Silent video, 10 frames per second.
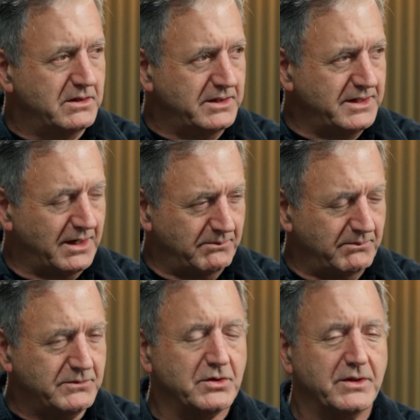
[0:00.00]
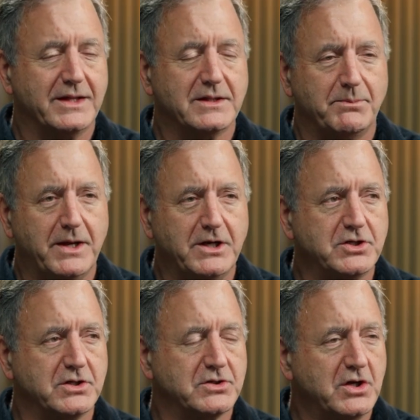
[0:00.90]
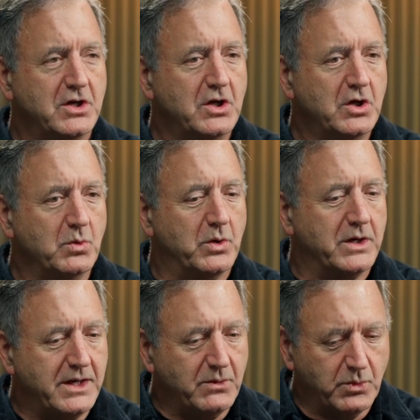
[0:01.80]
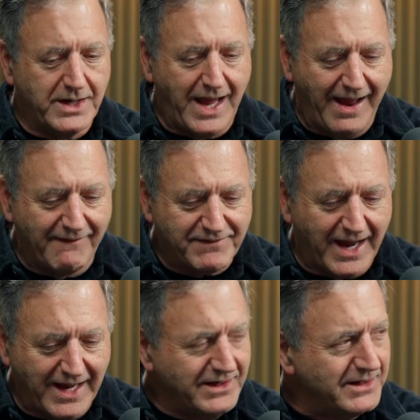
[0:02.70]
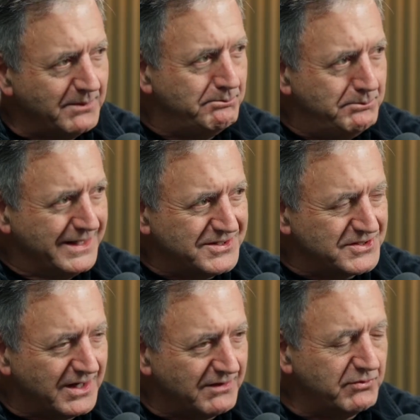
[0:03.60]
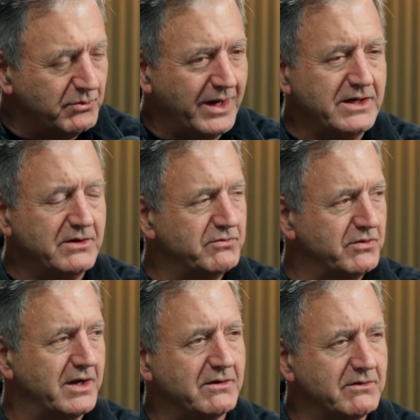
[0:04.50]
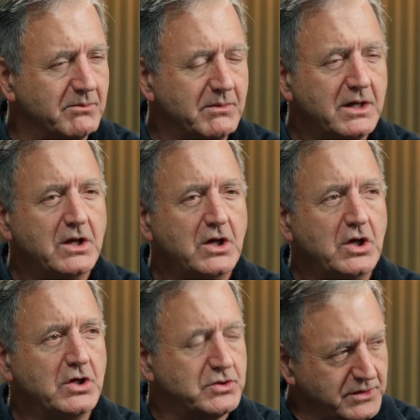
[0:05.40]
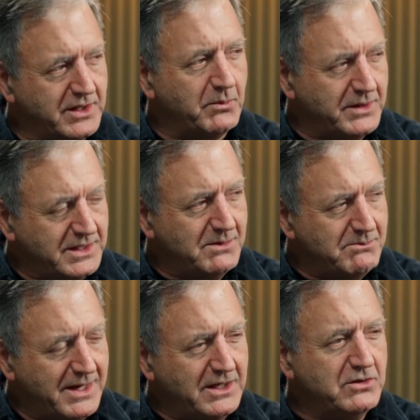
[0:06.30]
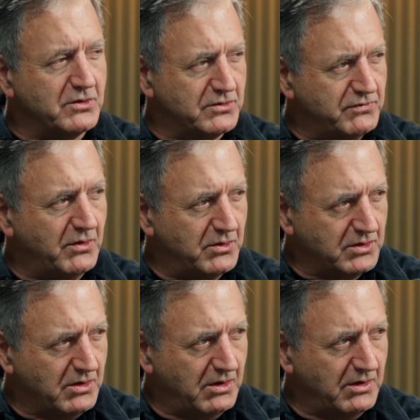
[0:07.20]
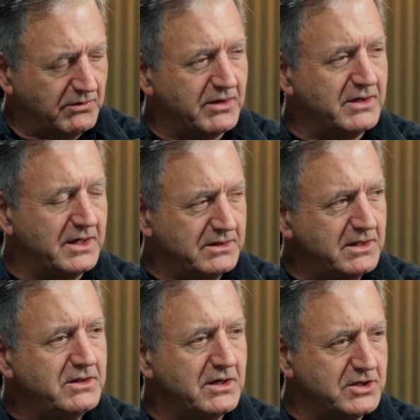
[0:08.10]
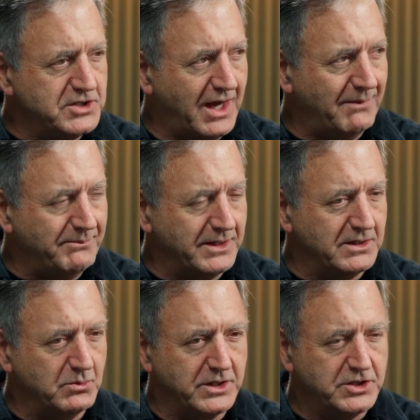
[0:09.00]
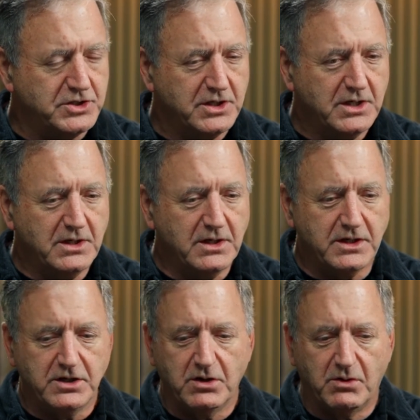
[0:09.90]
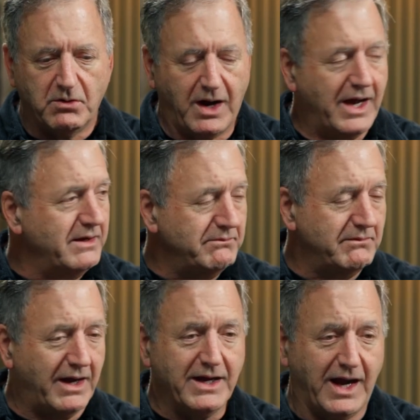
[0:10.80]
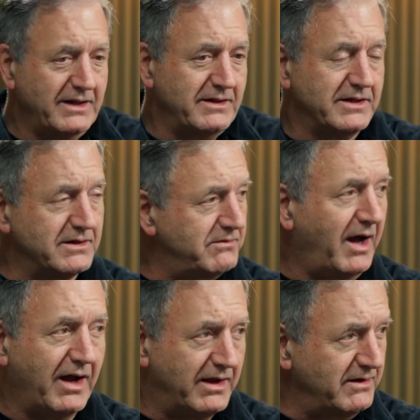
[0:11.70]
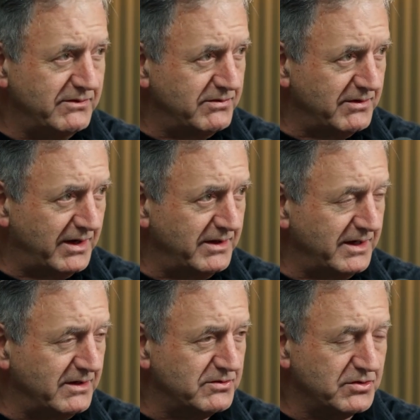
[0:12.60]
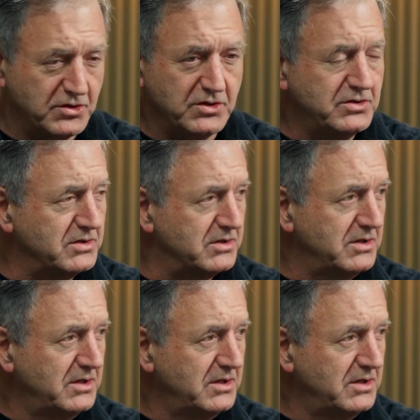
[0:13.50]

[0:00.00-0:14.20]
Yeah. So that the patients would have kind of the big stuff right in front of them so that when they made those phone calls and they did their shopping, which, I highly advise, I think it's good to,